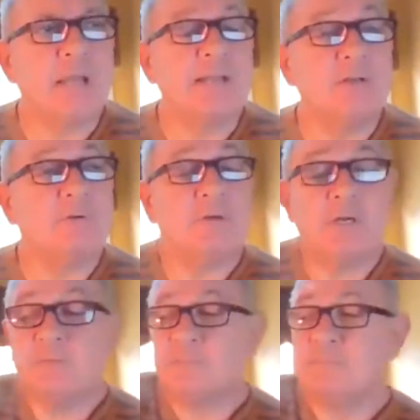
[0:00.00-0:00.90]
don't
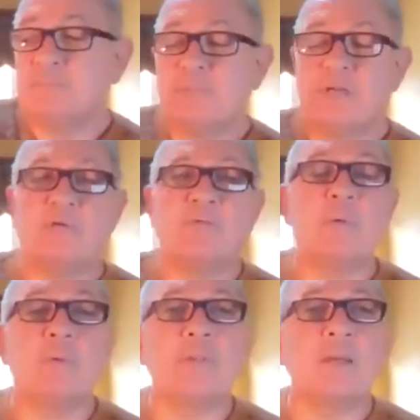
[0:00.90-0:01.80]
know. I don't
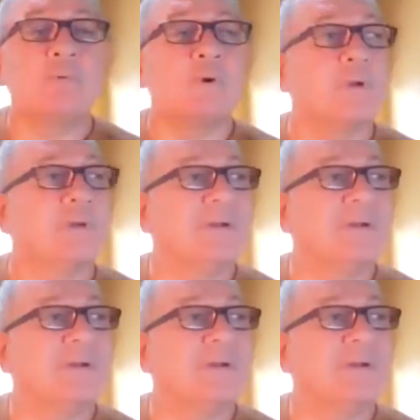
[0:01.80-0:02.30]
remember that part.